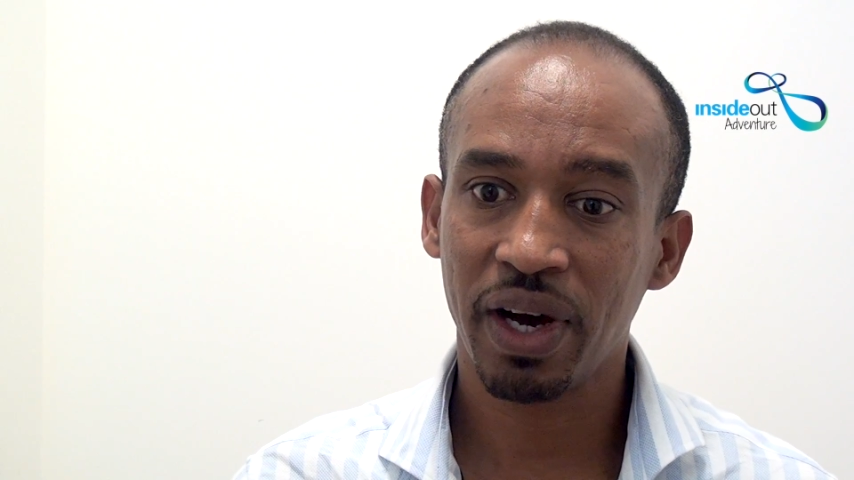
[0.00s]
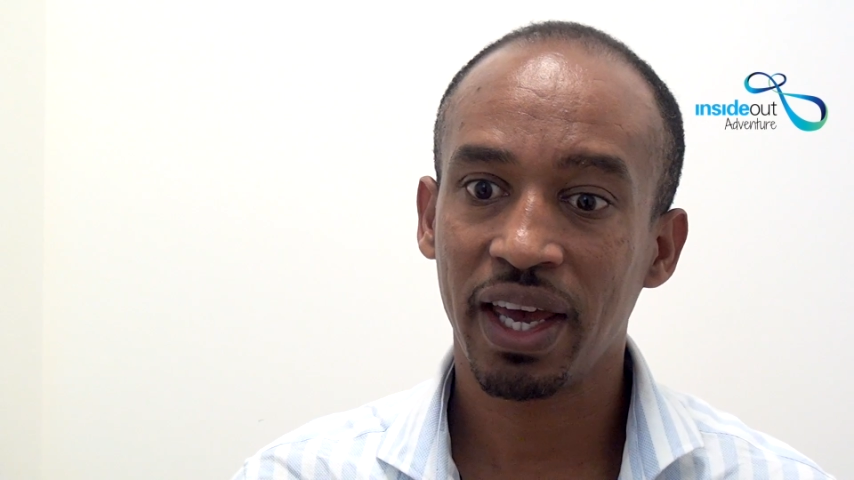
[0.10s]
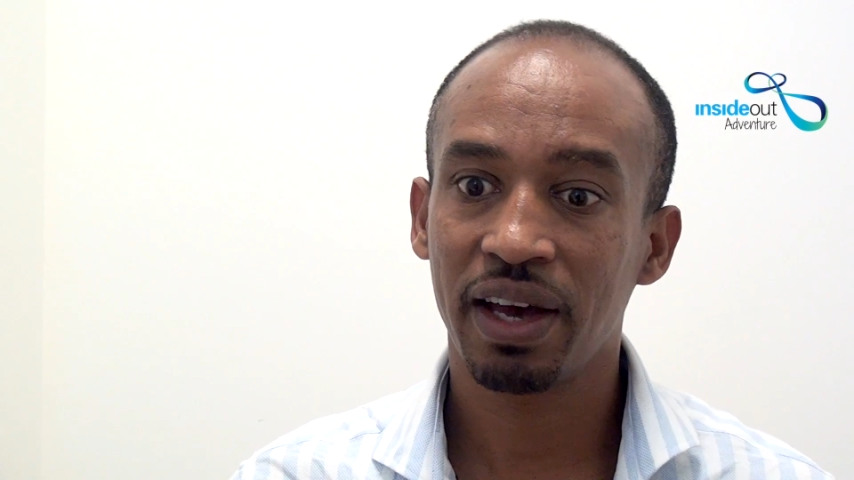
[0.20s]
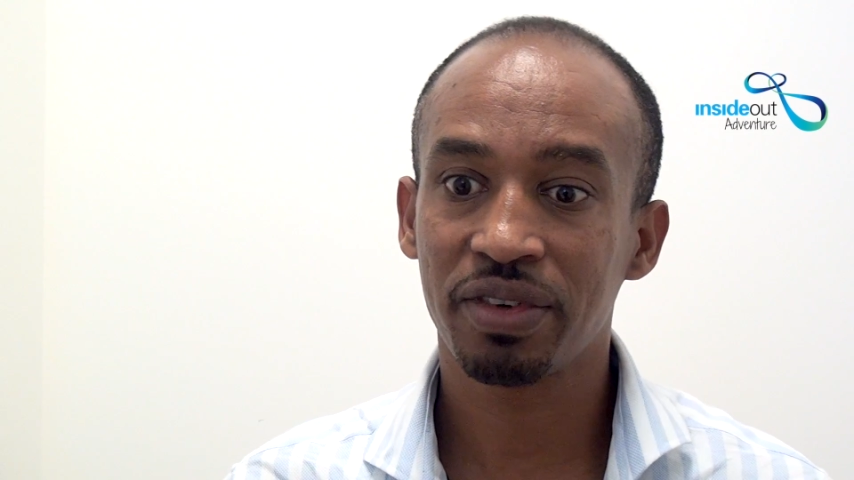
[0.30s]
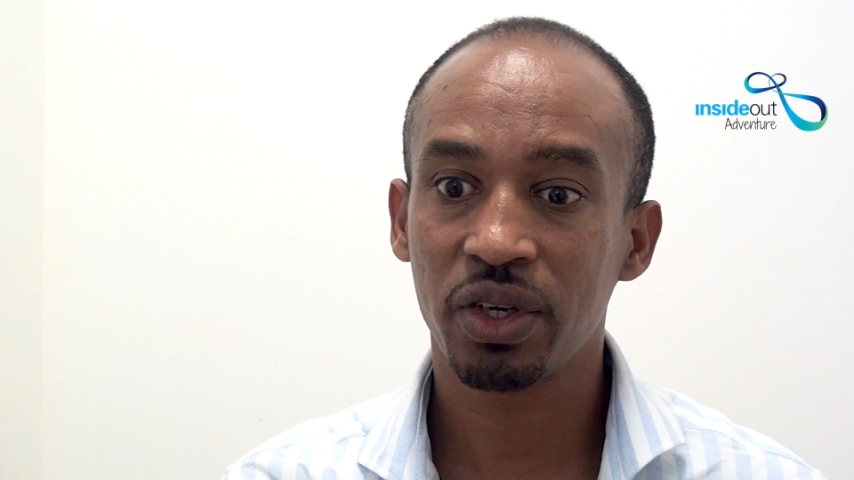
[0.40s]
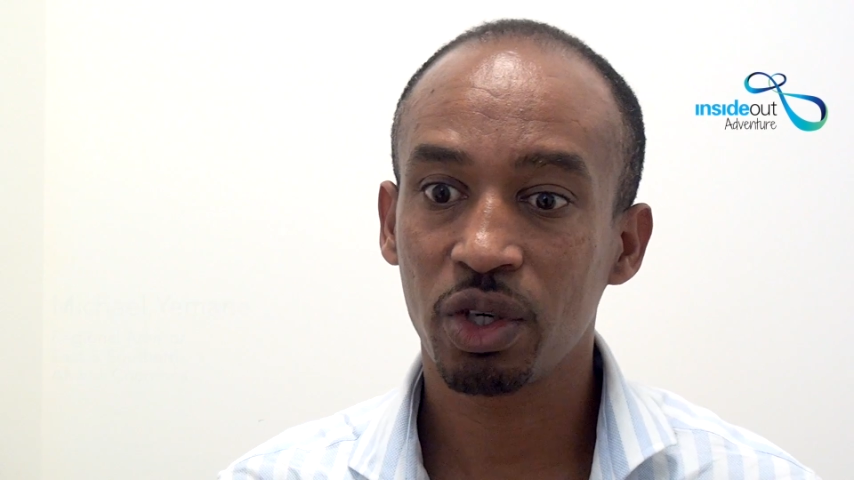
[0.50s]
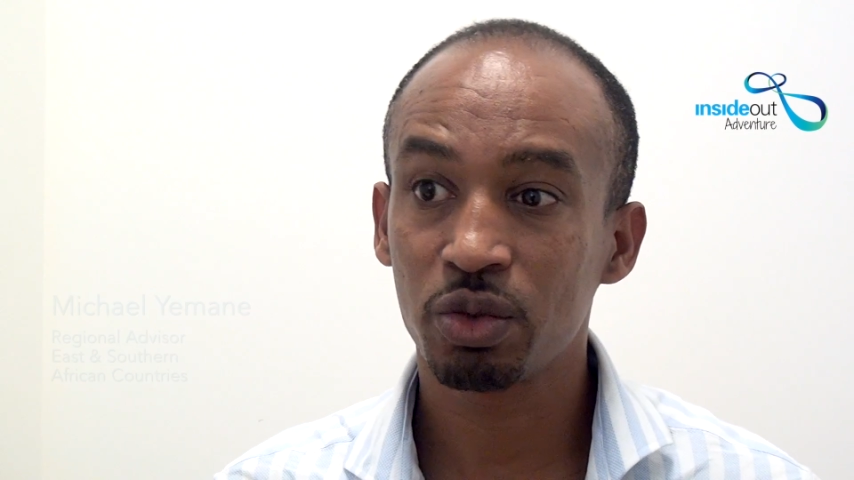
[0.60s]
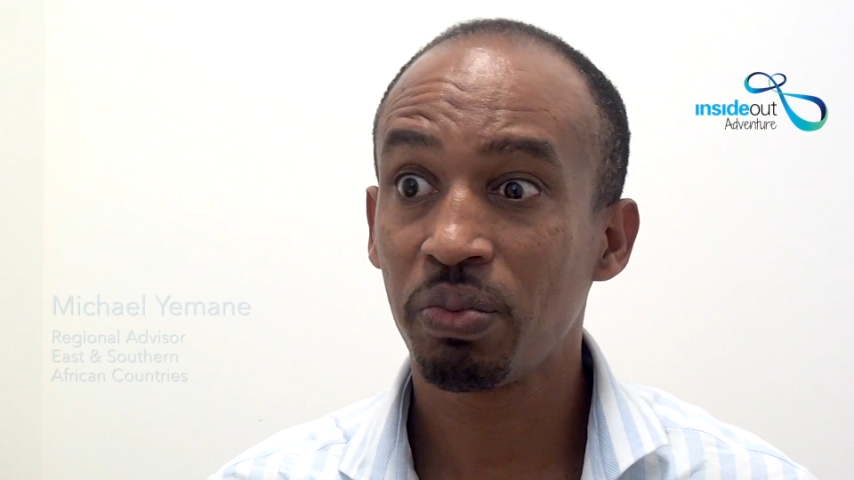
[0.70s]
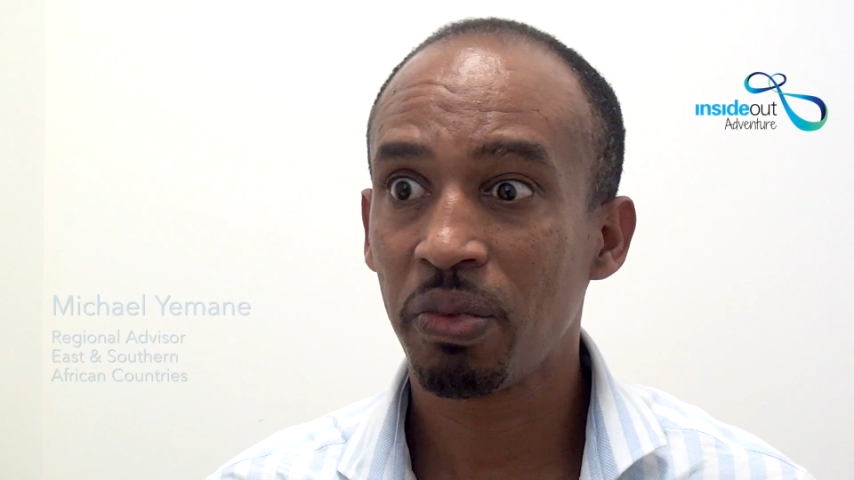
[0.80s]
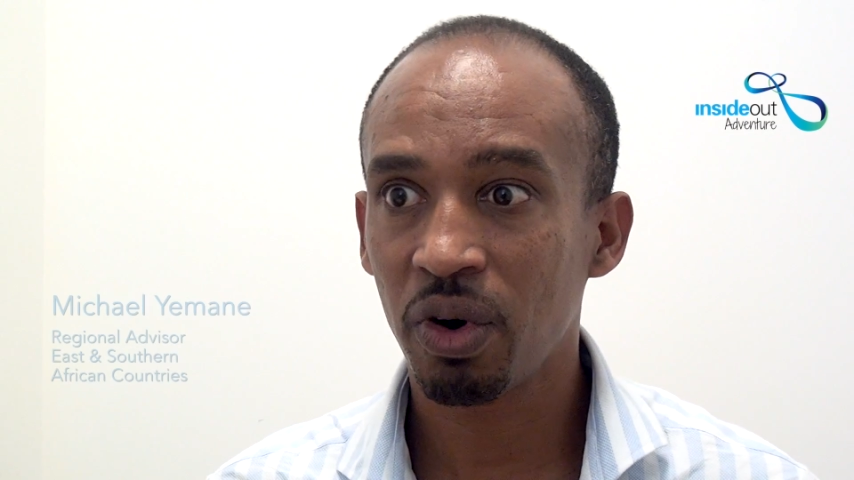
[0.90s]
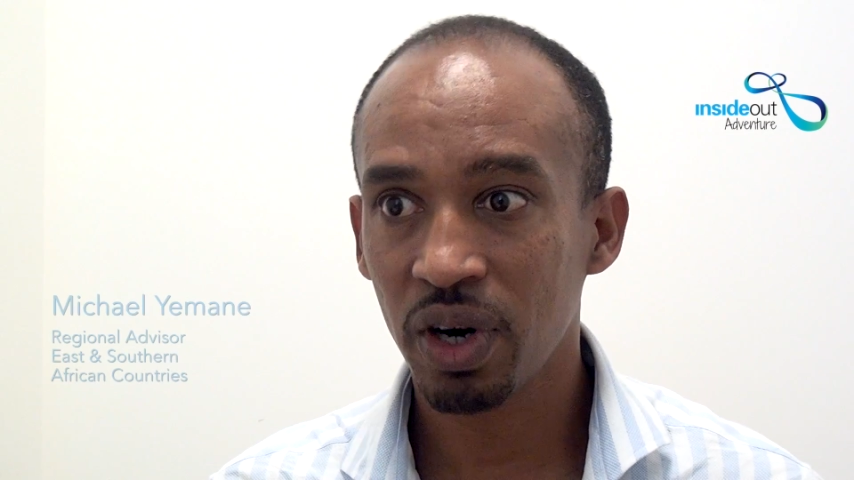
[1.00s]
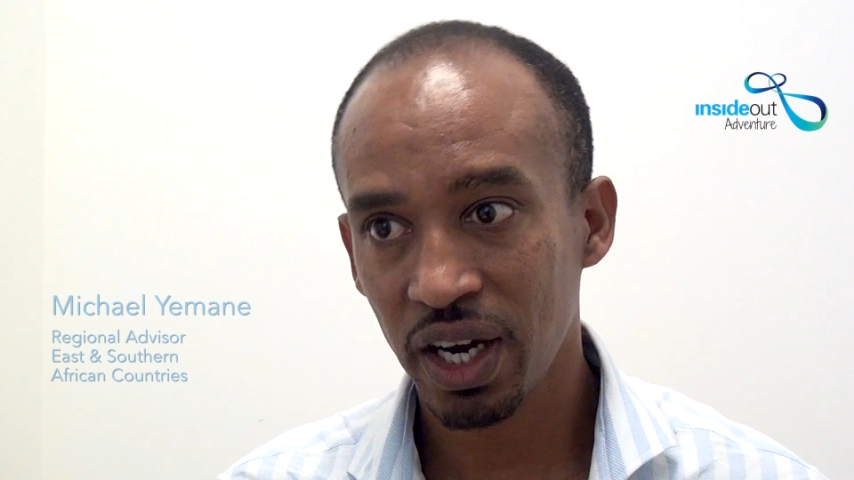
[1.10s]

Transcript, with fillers: I have got more